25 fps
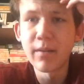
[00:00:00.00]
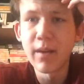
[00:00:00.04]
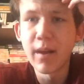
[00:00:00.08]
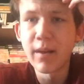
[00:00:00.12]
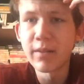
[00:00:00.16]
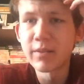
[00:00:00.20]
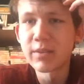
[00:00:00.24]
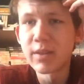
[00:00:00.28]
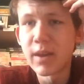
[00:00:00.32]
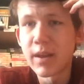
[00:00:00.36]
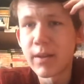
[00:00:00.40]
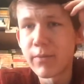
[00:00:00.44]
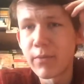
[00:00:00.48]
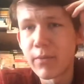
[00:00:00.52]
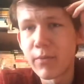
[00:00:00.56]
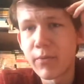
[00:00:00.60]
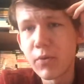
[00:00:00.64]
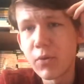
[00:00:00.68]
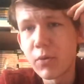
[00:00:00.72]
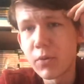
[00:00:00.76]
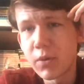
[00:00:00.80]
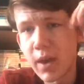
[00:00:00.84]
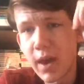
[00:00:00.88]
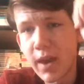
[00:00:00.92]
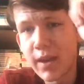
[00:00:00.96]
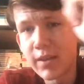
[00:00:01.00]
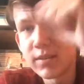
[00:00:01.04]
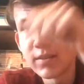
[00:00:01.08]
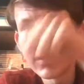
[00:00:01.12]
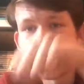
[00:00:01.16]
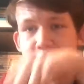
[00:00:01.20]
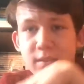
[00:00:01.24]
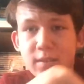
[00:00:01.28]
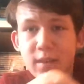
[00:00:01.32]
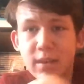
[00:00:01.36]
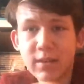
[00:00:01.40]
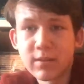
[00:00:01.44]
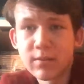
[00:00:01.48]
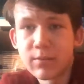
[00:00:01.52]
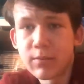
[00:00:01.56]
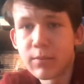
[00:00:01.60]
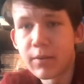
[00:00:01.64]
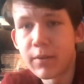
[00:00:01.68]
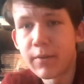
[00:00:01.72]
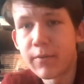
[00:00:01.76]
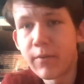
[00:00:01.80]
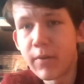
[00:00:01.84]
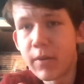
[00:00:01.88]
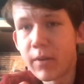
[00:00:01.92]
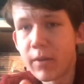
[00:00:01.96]
outside of a few cases, it doesn't
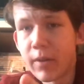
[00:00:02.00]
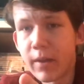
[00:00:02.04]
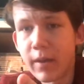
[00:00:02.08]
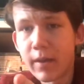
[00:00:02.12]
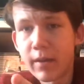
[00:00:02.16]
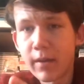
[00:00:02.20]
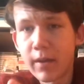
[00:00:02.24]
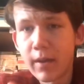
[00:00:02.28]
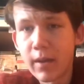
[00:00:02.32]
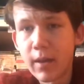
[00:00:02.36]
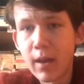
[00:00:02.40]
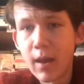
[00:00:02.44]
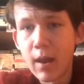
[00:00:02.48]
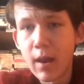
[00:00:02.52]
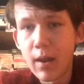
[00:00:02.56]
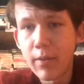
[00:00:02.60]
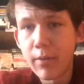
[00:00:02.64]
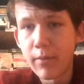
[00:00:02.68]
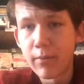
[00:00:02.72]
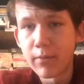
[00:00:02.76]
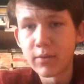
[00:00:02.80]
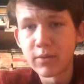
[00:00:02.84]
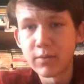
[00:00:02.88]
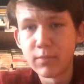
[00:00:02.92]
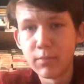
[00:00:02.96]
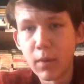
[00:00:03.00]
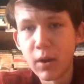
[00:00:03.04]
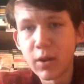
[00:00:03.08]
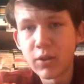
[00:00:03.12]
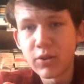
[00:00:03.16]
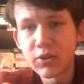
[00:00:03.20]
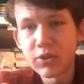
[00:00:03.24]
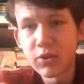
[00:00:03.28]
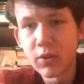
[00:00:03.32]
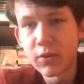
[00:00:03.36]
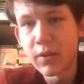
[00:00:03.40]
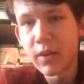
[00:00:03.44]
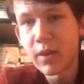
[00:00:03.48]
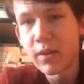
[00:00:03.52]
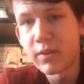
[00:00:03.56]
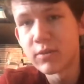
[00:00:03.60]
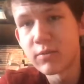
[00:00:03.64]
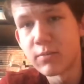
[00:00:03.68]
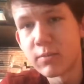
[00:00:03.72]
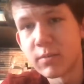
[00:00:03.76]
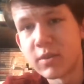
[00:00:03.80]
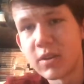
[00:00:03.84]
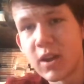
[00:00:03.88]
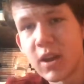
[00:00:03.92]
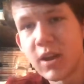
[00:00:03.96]
really feel like there was much on the
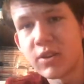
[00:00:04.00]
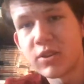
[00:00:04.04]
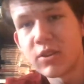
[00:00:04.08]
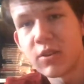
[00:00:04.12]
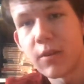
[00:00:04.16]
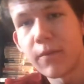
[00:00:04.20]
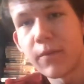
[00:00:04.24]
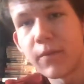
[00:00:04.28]
instrumentation.